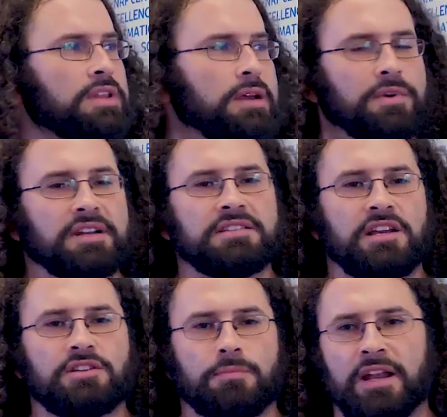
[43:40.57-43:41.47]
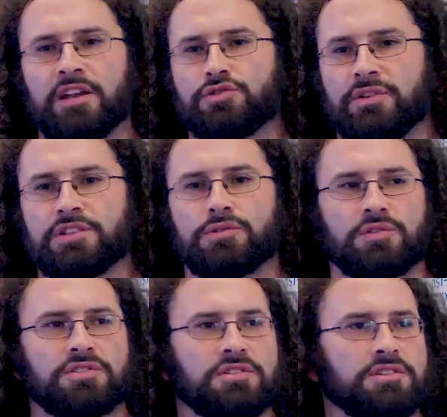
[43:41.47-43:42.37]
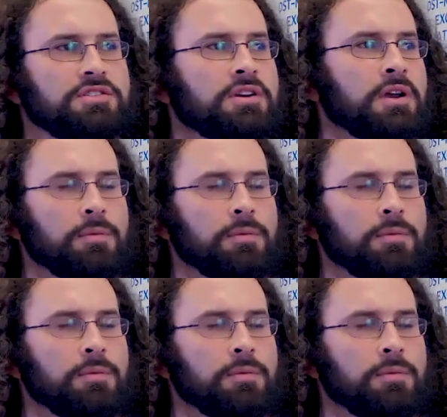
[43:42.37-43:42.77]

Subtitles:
With the ability to manage resources,